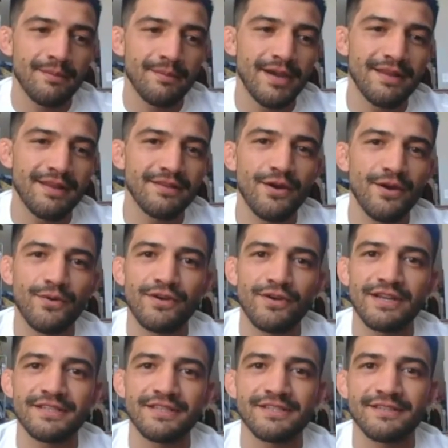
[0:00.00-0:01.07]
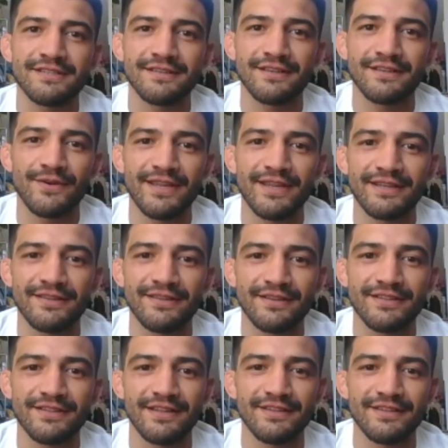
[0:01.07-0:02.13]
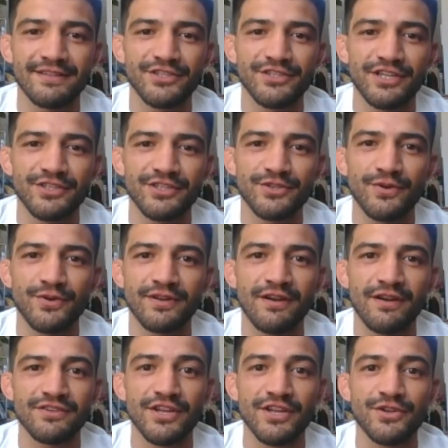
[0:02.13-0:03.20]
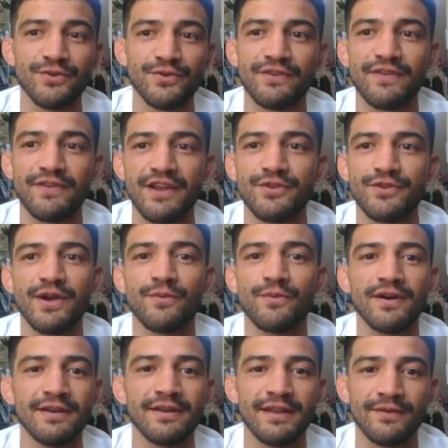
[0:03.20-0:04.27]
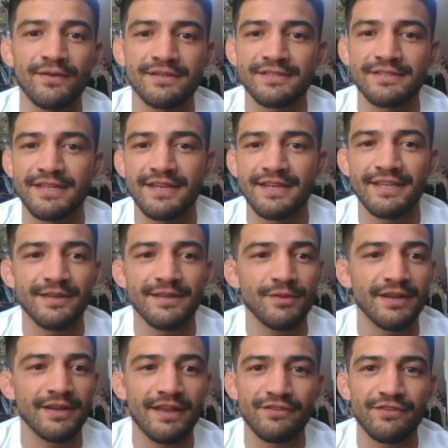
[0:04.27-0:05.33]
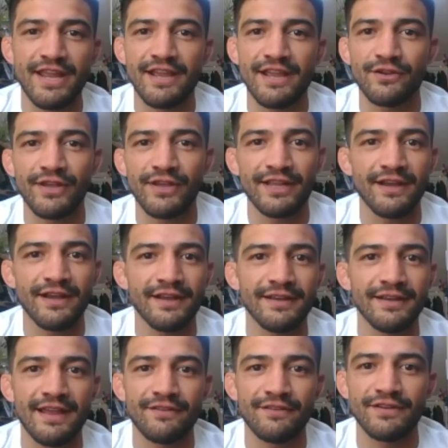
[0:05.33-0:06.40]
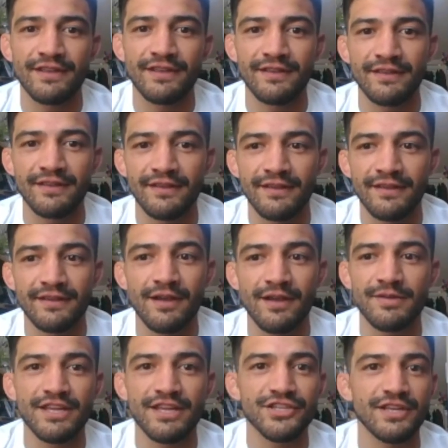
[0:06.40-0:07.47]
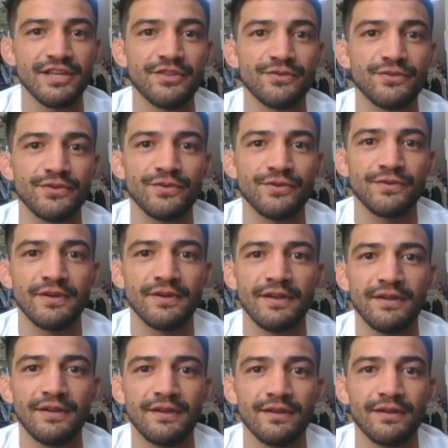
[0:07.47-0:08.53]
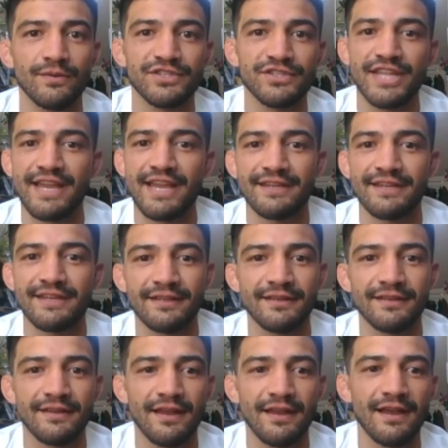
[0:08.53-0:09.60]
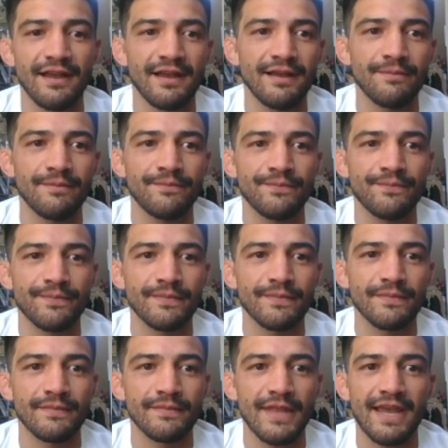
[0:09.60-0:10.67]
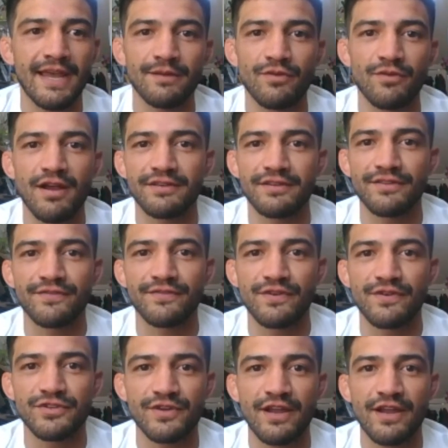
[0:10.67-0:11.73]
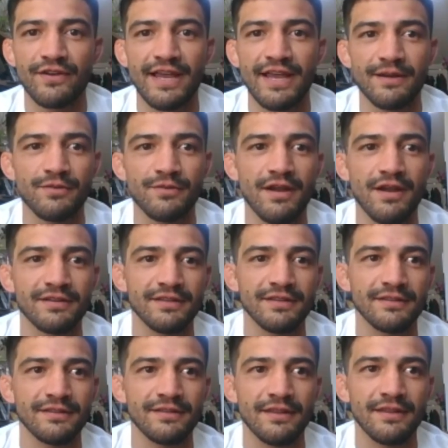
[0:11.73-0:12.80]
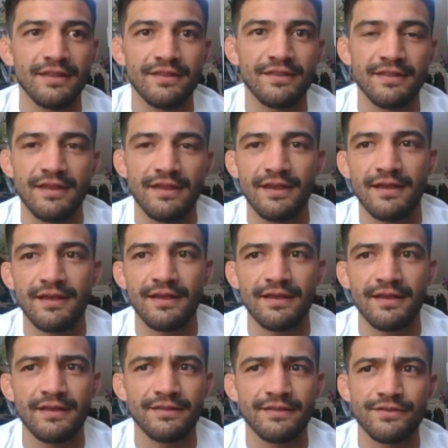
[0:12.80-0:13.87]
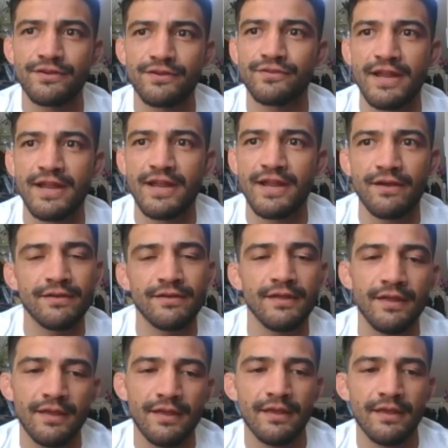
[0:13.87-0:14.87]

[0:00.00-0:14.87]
I had no worries going into the judges' scorecards. I knew I won. I was hitting him on every angle I cut, every combination I threw was landing. Had him rocked in the first round, had him rocked in the third round.